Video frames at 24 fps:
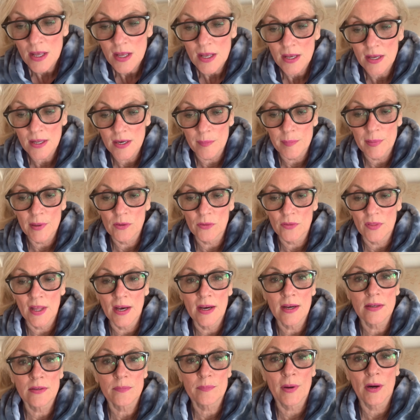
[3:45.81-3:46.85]
and about
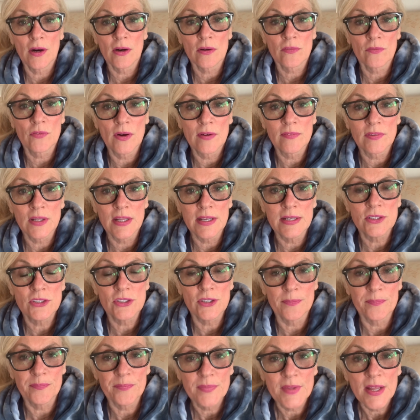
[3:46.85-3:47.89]
that part of
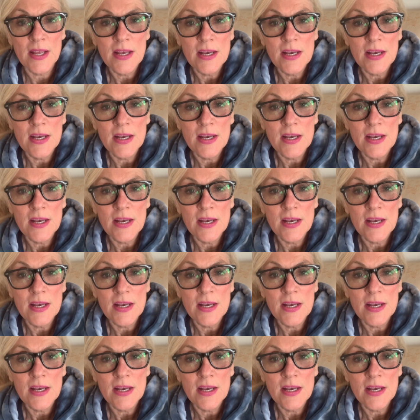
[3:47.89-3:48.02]
Revelation.